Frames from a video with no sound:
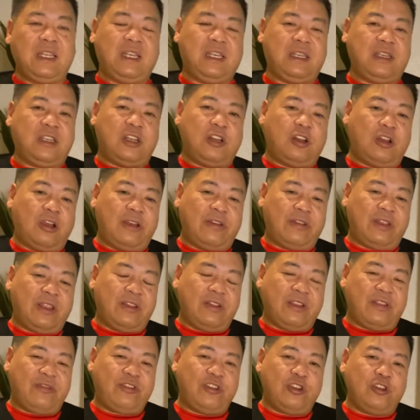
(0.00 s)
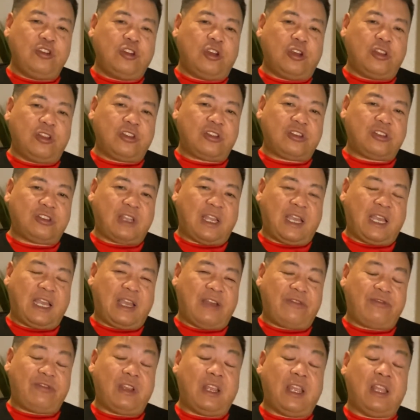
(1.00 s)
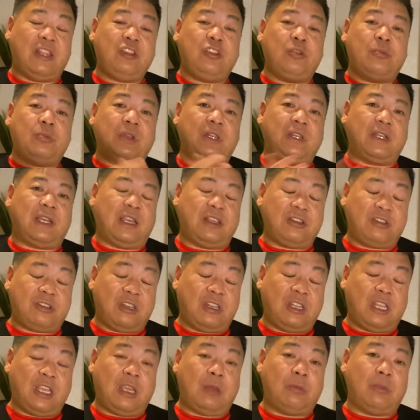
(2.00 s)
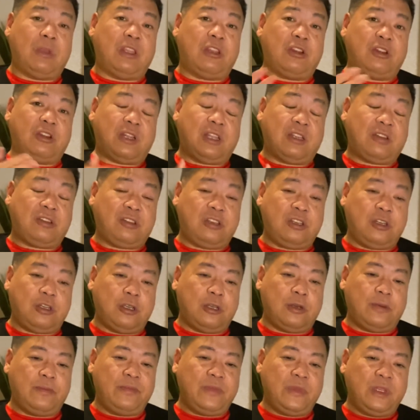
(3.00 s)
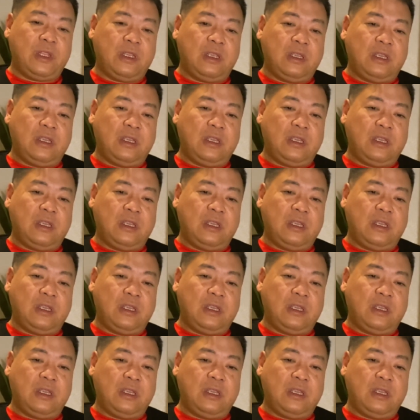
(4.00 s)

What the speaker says: if you know the staff and you've been nice to them and they're nice to you,